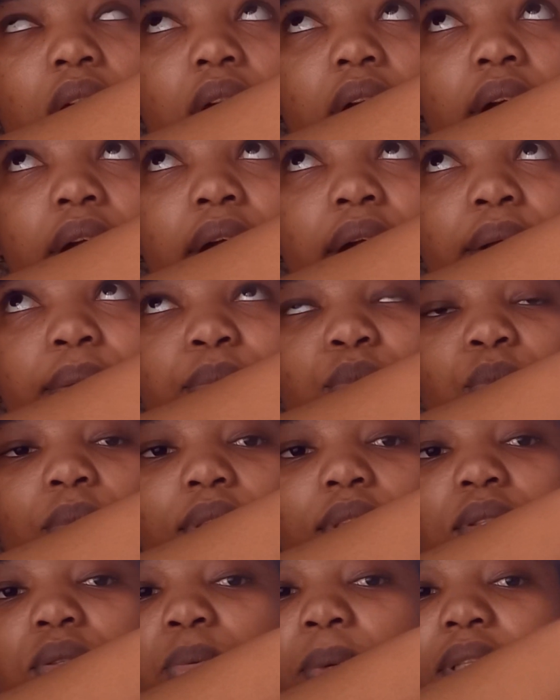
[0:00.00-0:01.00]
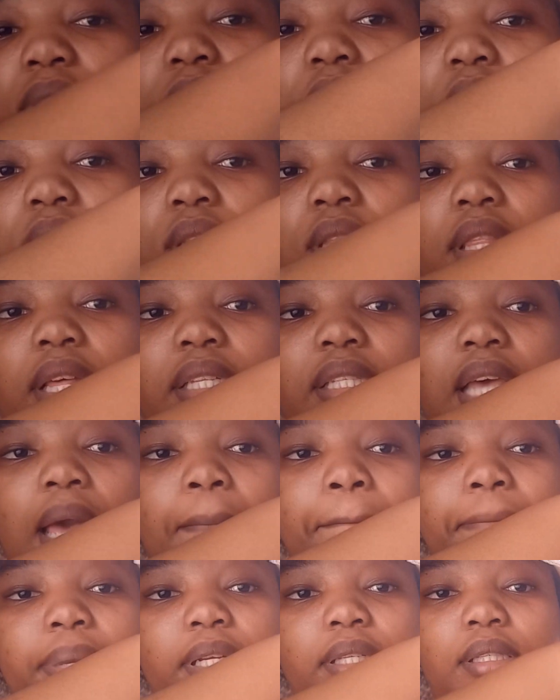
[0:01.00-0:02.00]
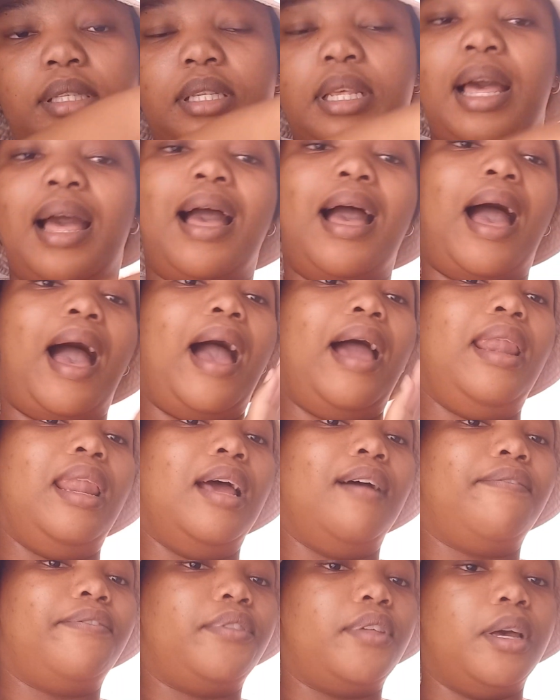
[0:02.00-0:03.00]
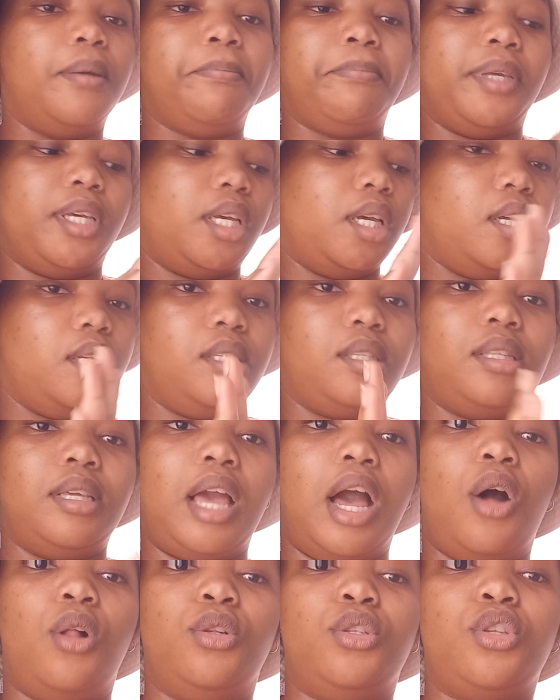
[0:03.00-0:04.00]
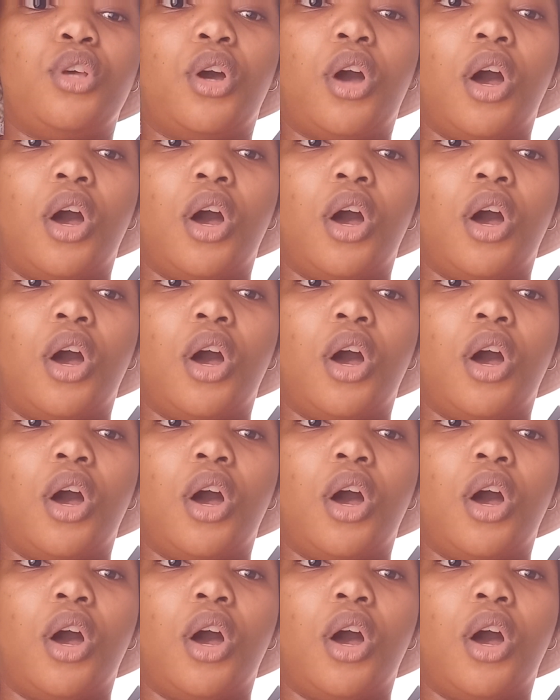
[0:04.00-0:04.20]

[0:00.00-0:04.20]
tampons. I love them because they are also